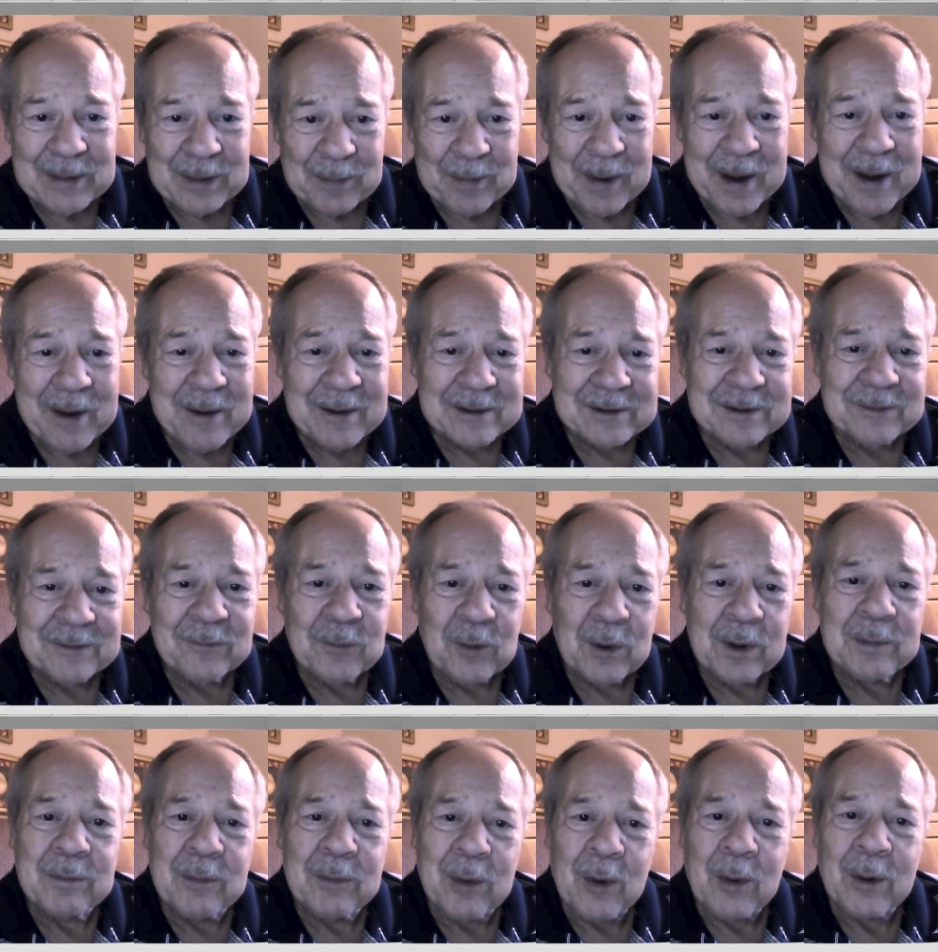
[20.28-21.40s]
The parents of
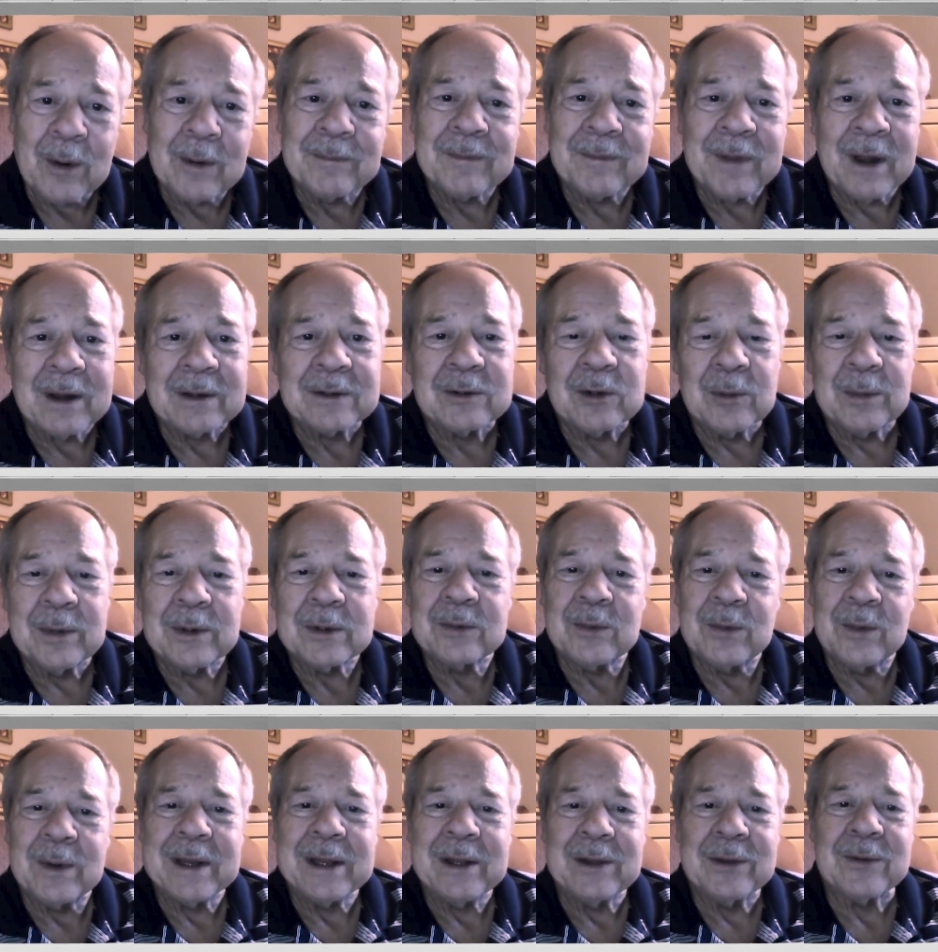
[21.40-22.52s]
one born October
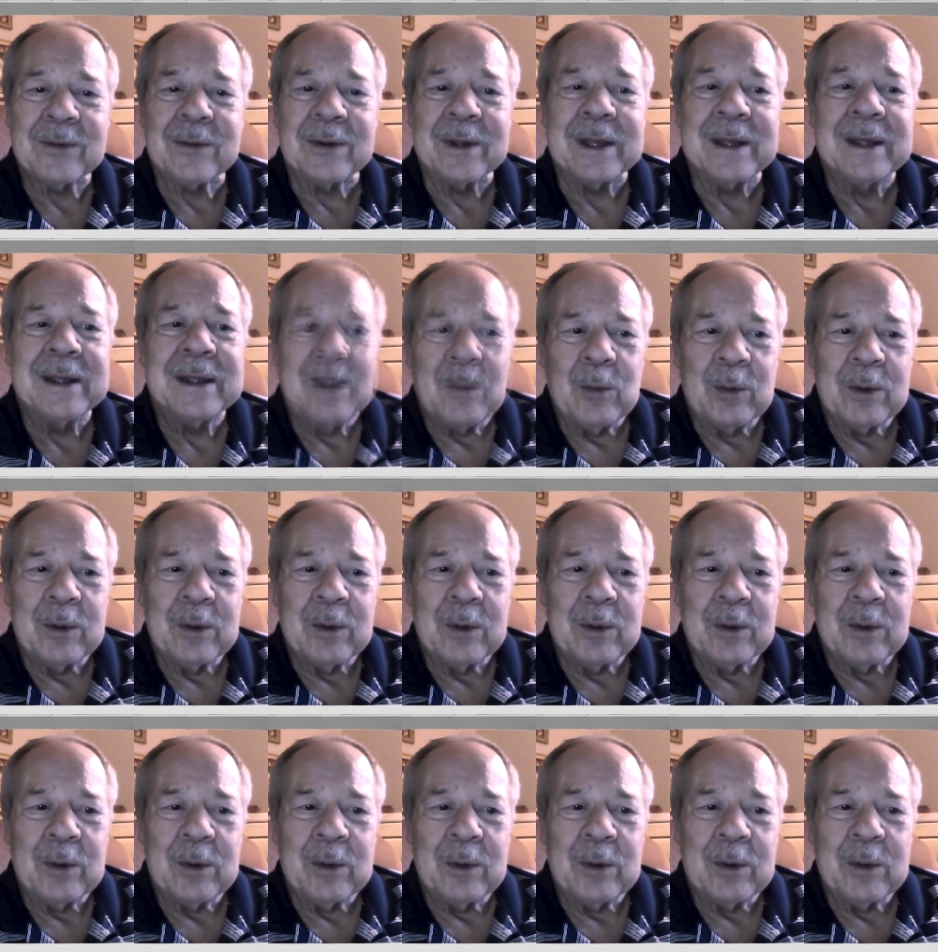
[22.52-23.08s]
twenty-third